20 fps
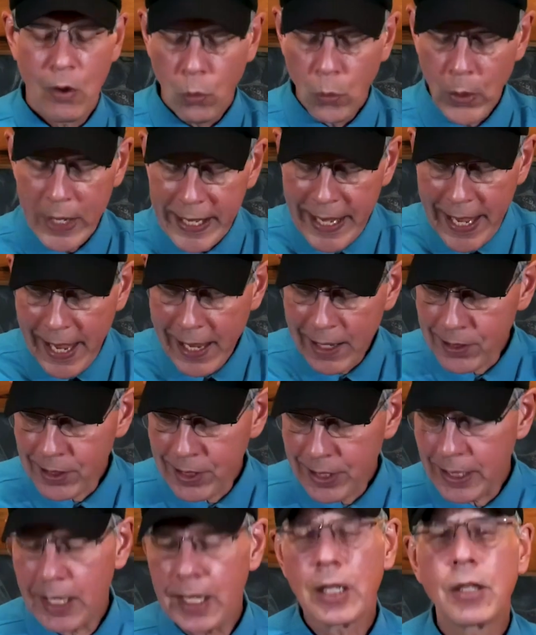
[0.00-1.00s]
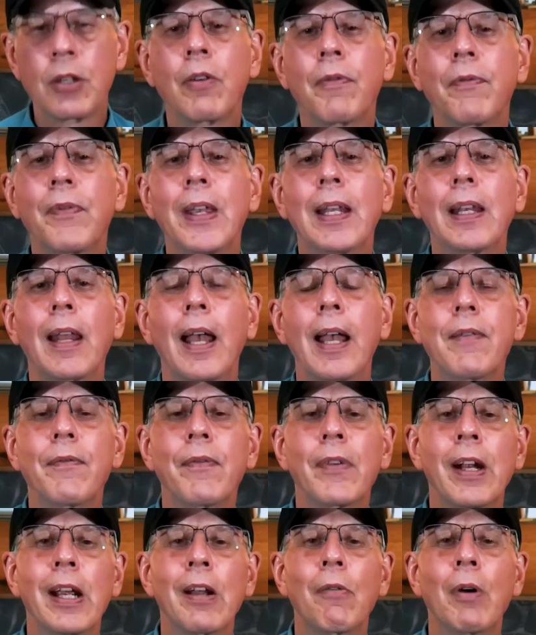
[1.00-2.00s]
We can't see UV
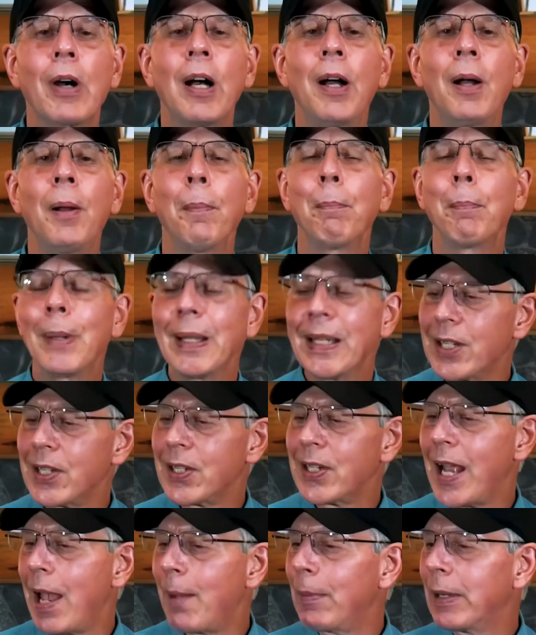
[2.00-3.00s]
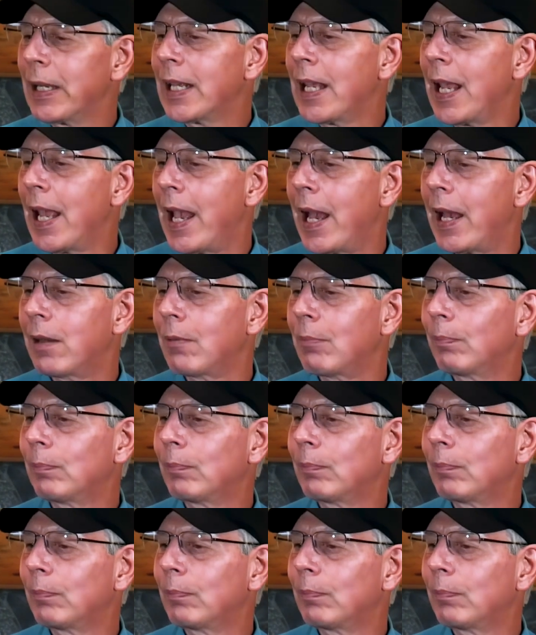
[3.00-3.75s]
light very well, but salmon can.